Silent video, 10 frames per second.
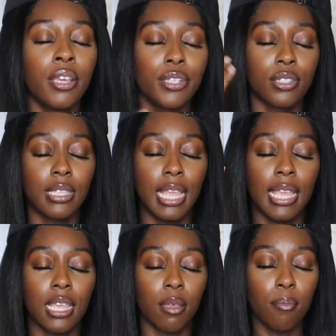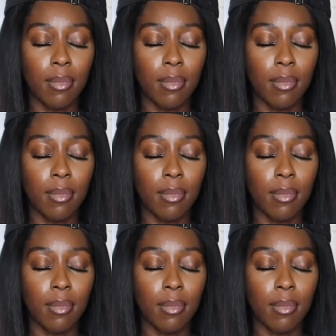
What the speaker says: You're staying